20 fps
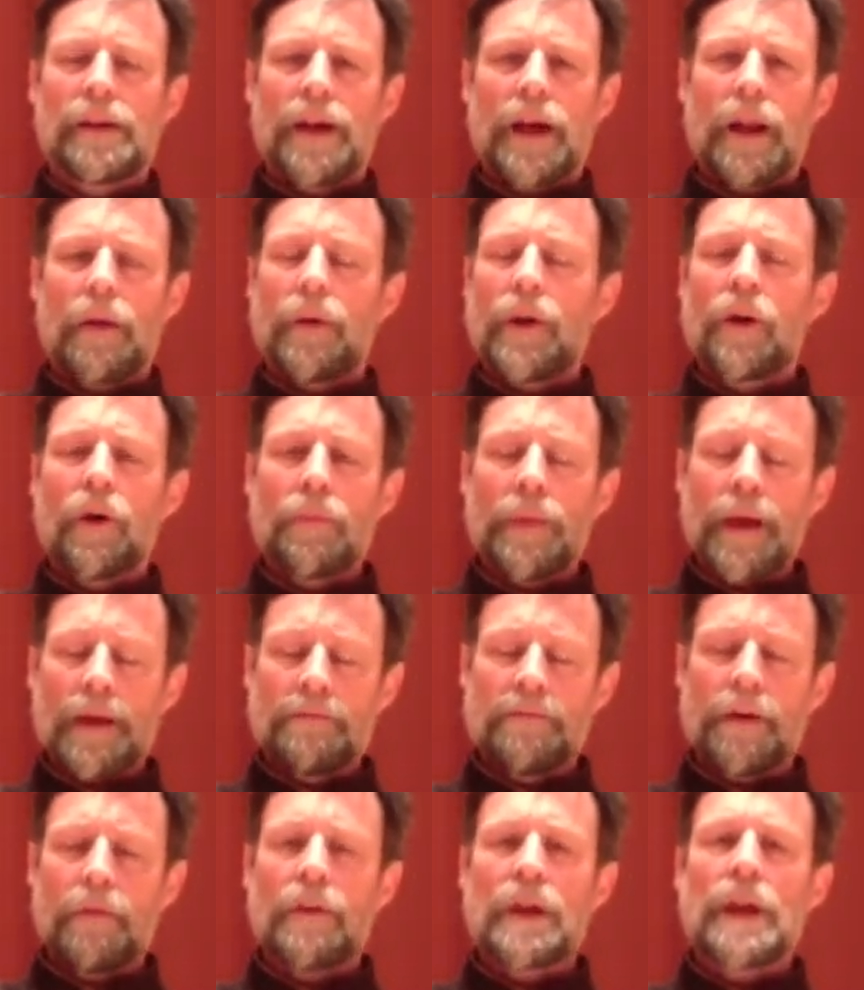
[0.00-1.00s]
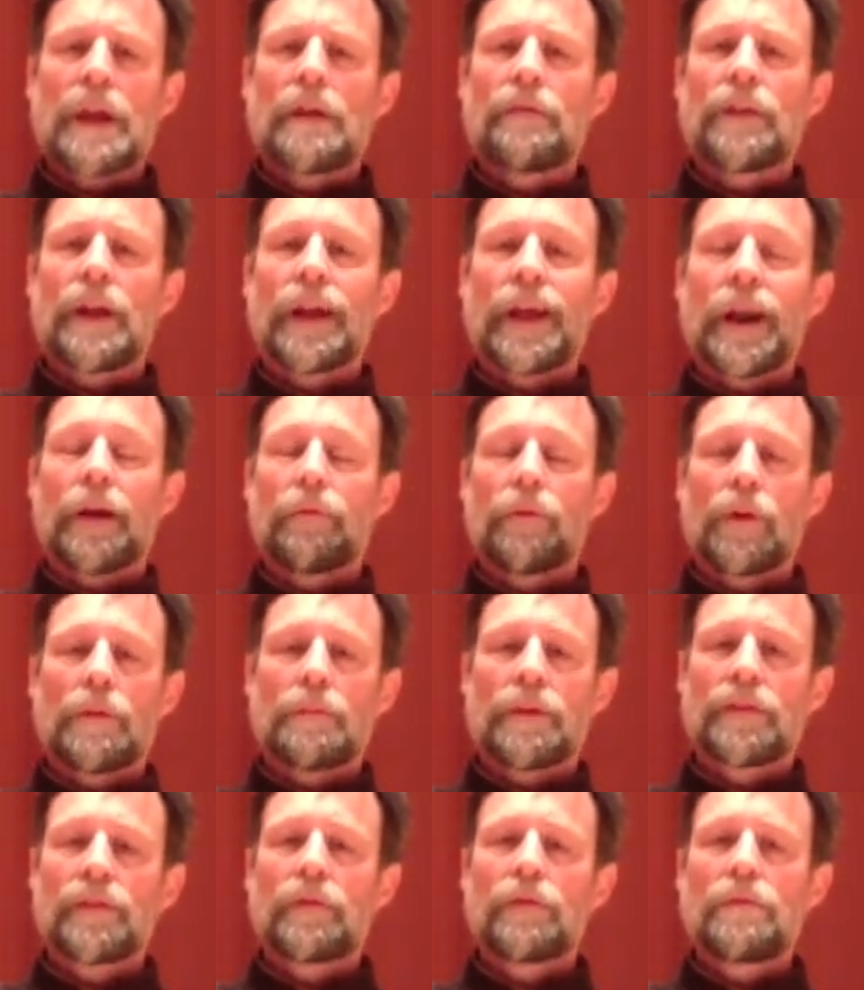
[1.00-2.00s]
And I went home that very evening and I wrote a
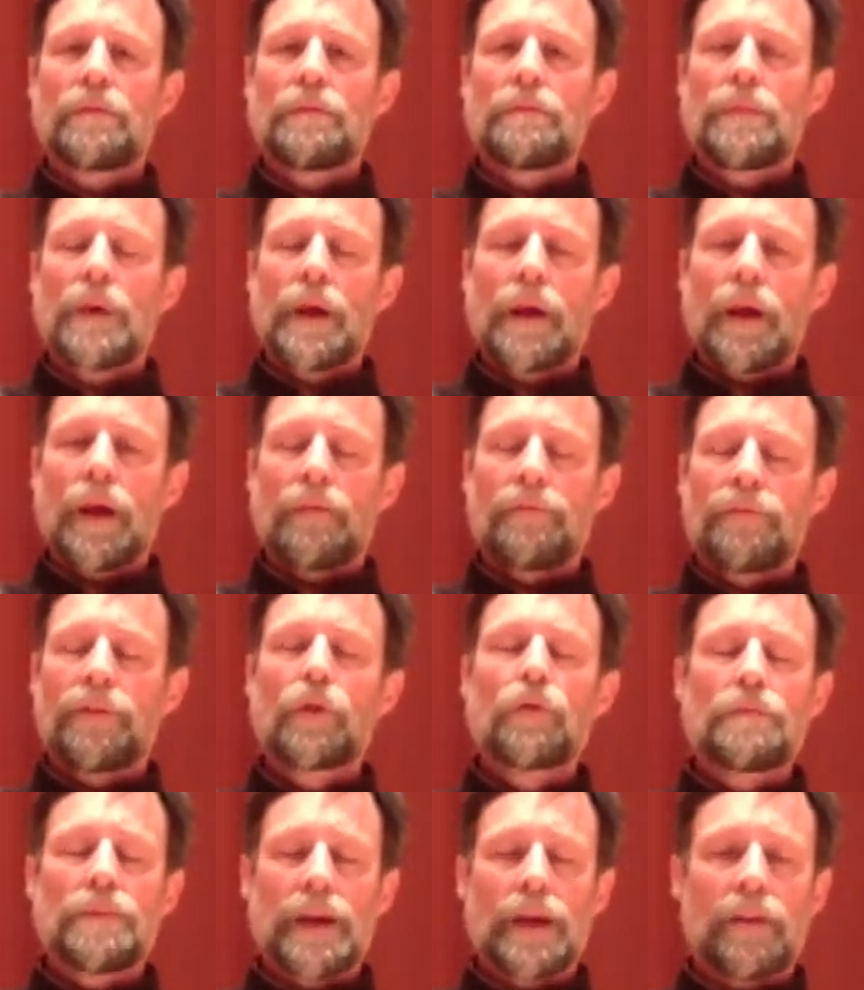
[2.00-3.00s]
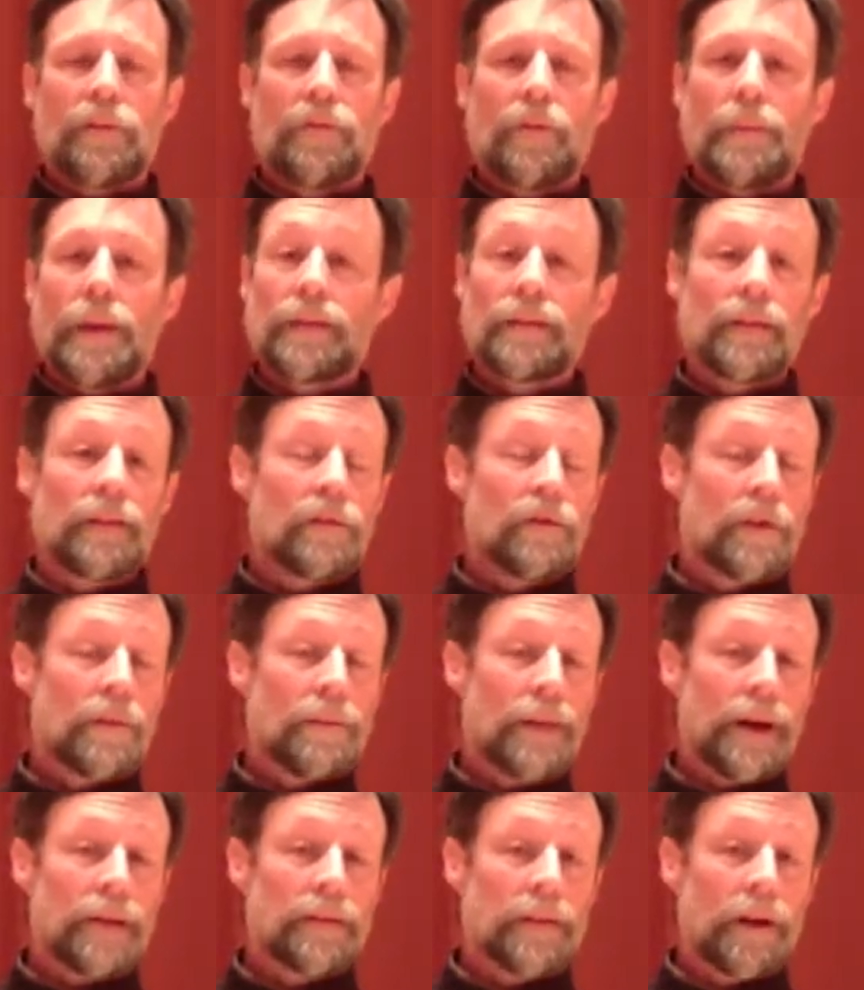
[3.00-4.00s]
bassoon and flute piece for my sister and
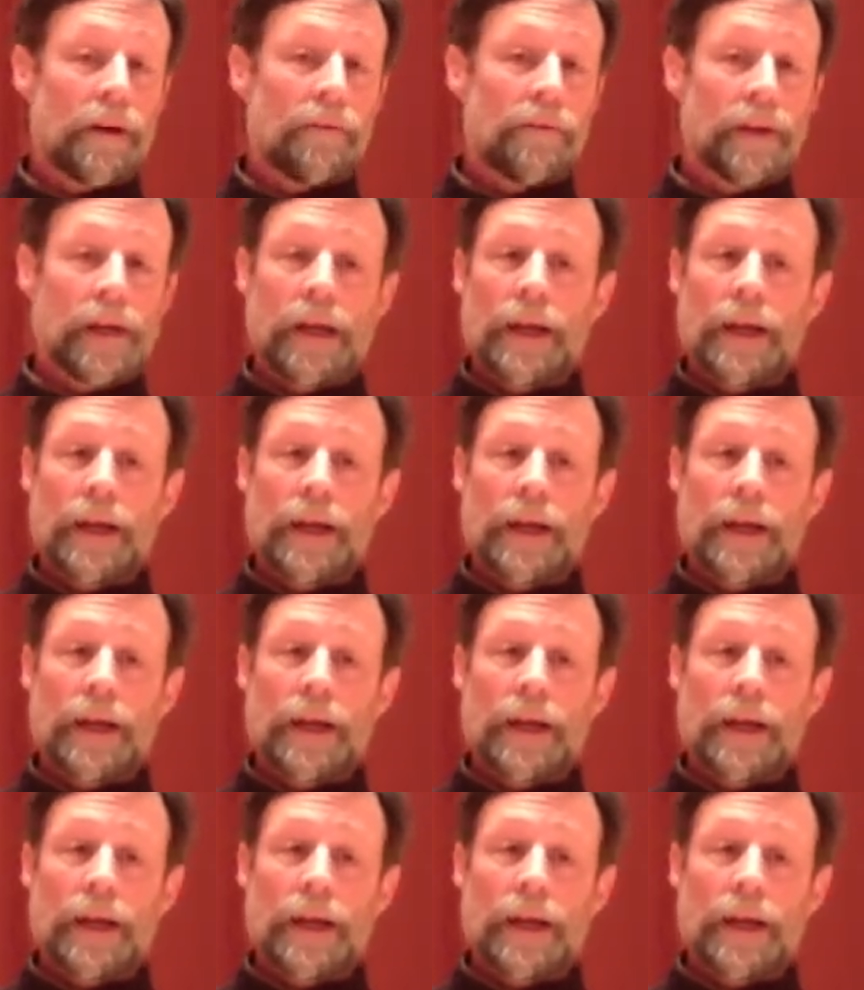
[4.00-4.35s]
myself.